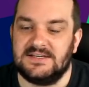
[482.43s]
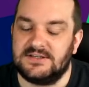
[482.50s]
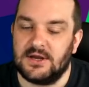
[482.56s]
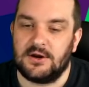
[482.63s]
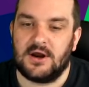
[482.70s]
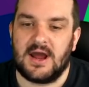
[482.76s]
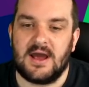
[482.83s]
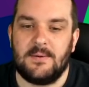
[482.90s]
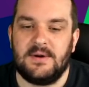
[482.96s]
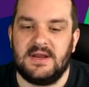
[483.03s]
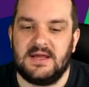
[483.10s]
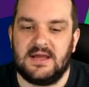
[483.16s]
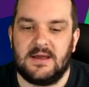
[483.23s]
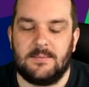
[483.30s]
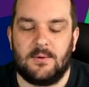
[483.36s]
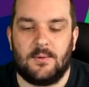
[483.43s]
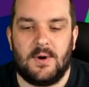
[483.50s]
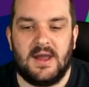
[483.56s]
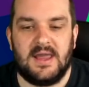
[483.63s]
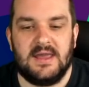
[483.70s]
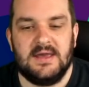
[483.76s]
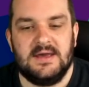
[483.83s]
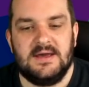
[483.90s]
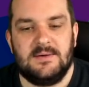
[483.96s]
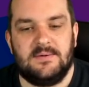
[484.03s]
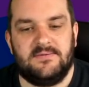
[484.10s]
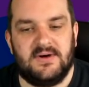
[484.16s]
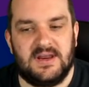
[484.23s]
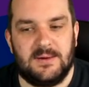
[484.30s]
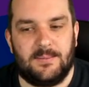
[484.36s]
I don't know how he didn't come away
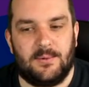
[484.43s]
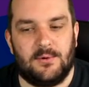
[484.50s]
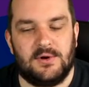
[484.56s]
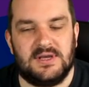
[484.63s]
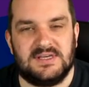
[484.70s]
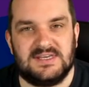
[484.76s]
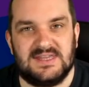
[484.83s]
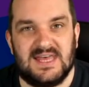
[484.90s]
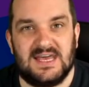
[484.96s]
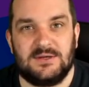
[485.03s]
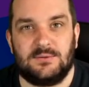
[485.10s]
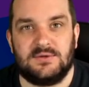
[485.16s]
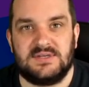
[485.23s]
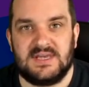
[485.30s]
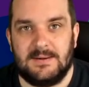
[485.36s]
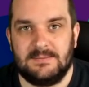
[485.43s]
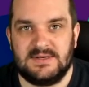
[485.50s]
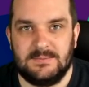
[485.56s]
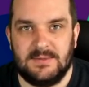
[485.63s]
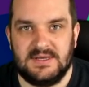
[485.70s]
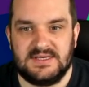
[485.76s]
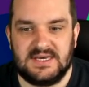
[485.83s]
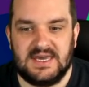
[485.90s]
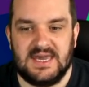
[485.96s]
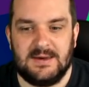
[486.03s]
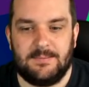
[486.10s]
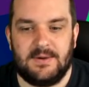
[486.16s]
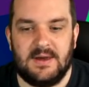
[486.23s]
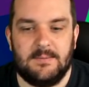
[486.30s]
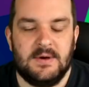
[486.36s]
with any points, and that's what's tempted me to
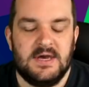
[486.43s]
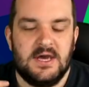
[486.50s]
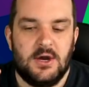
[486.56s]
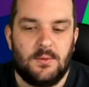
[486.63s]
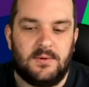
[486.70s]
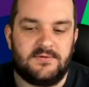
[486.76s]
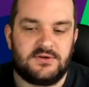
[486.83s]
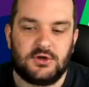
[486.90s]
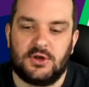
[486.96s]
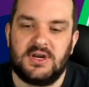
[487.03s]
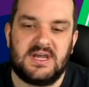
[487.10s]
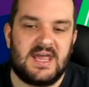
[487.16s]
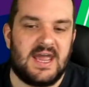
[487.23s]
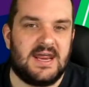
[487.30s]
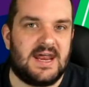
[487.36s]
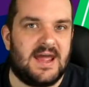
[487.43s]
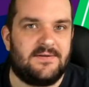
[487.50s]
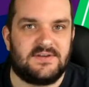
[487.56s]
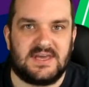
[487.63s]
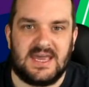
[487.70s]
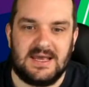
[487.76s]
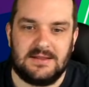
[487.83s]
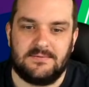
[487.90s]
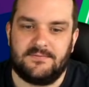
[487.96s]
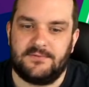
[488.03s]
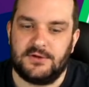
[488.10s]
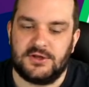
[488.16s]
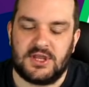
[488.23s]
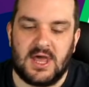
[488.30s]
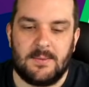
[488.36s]
keep him. With Son and Kane, I have to keep them
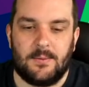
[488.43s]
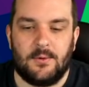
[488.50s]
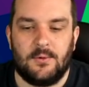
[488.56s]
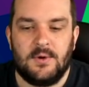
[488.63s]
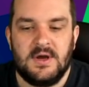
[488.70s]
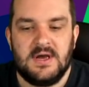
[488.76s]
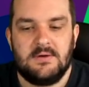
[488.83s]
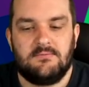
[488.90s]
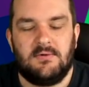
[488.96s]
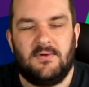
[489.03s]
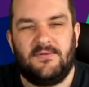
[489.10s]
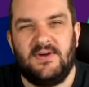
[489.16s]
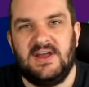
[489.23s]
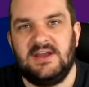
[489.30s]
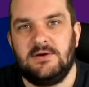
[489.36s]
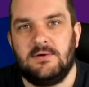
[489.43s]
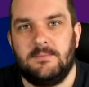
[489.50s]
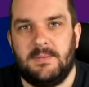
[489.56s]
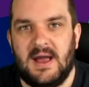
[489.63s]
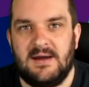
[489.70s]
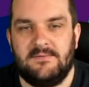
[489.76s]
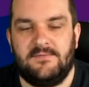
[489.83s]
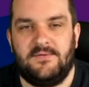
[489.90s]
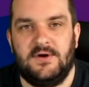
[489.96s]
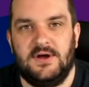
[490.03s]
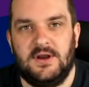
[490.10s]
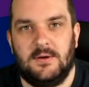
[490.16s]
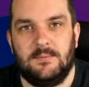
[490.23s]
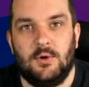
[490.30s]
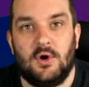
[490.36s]
for the double. Rafinha and
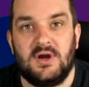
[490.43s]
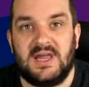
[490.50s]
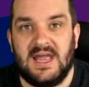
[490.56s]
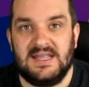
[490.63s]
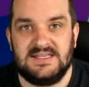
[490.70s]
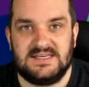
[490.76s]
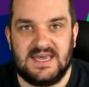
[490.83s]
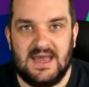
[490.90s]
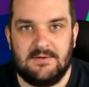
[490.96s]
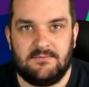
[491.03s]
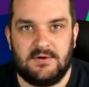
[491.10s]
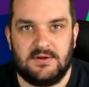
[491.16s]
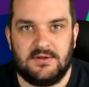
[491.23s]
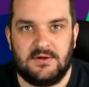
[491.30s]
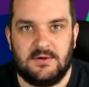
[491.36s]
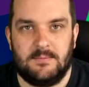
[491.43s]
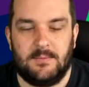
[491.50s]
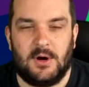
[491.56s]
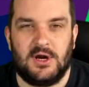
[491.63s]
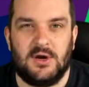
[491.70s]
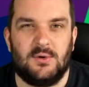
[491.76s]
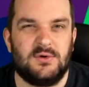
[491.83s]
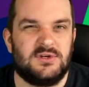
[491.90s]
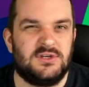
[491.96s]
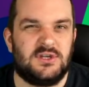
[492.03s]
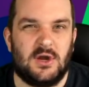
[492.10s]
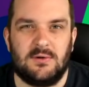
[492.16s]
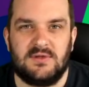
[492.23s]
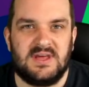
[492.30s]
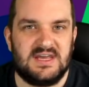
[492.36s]
Bamford, I'm not against getting rid of them, but I also
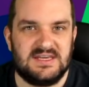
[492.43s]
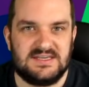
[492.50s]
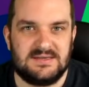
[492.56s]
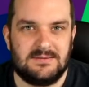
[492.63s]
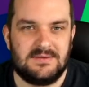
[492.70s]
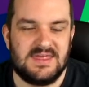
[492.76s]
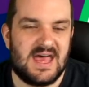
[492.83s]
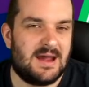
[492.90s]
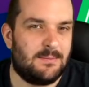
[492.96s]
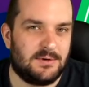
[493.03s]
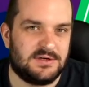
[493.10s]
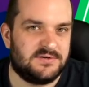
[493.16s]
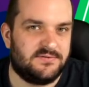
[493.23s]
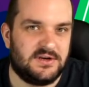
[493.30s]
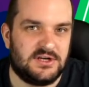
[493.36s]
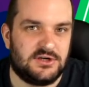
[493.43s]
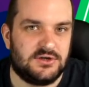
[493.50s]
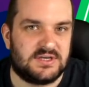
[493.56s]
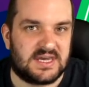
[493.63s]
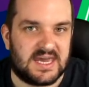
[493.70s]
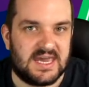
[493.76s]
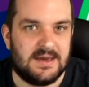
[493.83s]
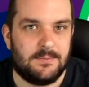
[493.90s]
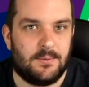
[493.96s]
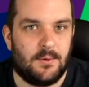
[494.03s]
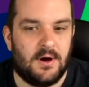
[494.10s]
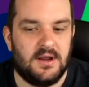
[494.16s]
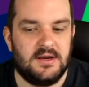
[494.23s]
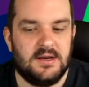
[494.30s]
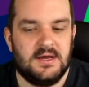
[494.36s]
don't think it's that much of an issue to keep
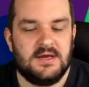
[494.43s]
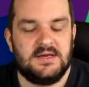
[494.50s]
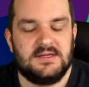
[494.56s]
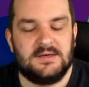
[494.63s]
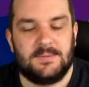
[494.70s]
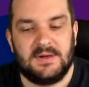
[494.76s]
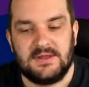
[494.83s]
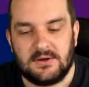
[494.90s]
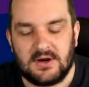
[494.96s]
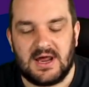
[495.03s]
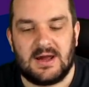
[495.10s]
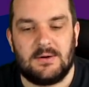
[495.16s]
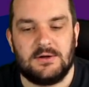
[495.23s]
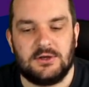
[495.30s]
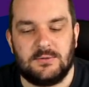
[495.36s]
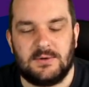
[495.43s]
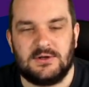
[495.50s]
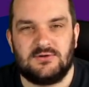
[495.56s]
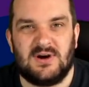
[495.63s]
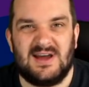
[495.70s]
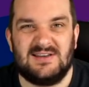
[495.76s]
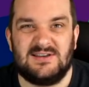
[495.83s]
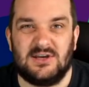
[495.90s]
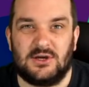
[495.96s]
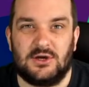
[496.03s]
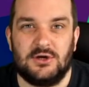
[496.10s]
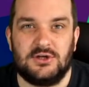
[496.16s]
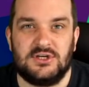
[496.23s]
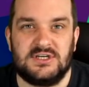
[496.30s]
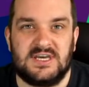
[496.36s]
one. Depending on how I do my transfers, I
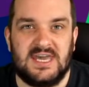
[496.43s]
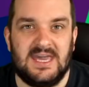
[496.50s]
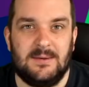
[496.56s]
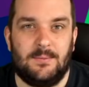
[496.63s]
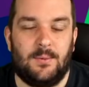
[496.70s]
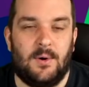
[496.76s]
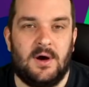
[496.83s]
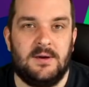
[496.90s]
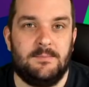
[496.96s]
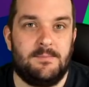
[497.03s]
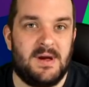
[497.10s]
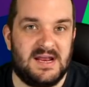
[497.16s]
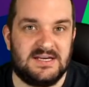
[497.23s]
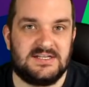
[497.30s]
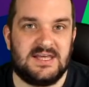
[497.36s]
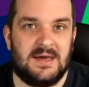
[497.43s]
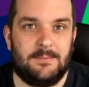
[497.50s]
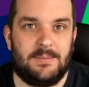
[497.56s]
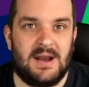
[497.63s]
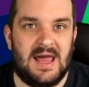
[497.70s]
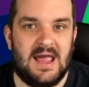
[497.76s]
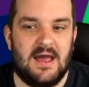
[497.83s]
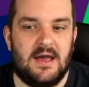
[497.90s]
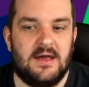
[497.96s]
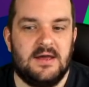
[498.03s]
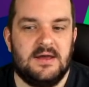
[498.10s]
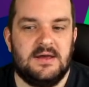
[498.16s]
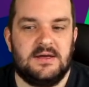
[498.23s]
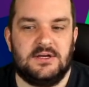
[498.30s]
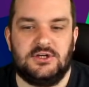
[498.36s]
could just keep one, bench that player,
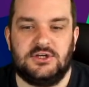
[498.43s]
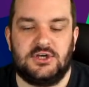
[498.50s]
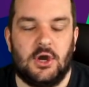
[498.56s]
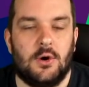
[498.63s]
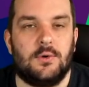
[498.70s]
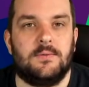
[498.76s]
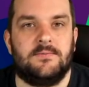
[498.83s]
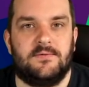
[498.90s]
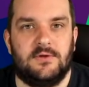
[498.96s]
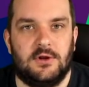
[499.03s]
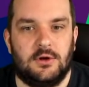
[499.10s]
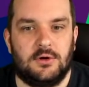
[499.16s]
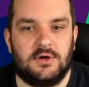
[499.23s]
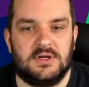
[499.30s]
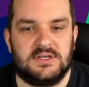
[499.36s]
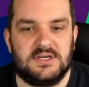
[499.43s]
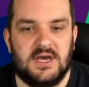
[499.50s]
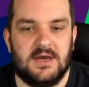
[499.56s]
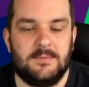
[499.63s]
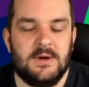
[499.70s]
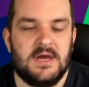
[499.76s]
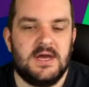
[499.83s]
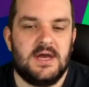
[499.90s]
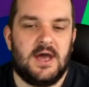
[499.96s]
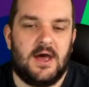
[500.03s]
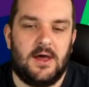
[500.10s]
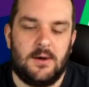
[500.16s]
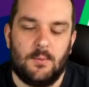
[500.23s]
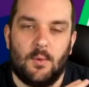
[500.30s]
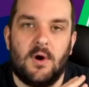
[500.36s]
and just hold him for the longer term.
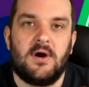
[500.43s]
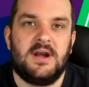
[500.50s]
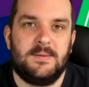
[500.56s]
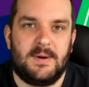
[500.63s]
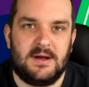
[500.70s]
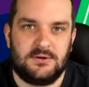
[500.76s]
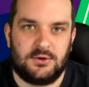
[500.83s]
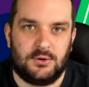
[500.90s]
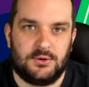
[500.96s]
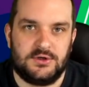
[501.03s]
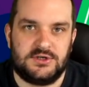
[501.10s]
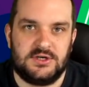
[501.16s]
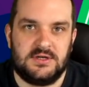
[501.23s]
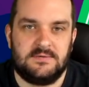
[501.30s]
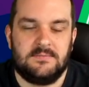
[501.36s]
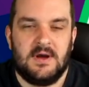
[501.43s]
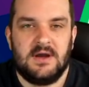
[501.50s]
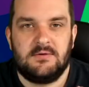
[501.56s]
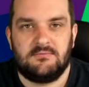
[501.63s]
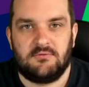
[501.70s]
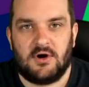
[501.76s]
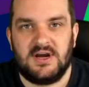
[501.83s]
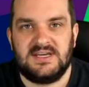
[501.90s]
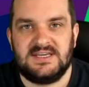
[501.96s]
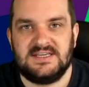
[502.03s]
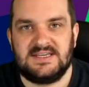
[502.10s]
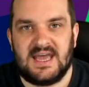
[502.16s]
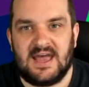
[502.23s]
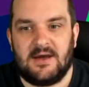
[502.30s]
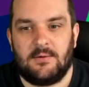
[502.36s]
I'm worried about Dawson. Rice
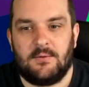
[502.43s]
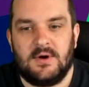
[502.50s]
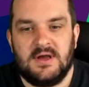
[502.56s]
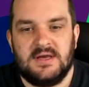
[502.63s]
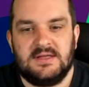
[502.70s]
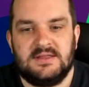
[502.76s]
is out.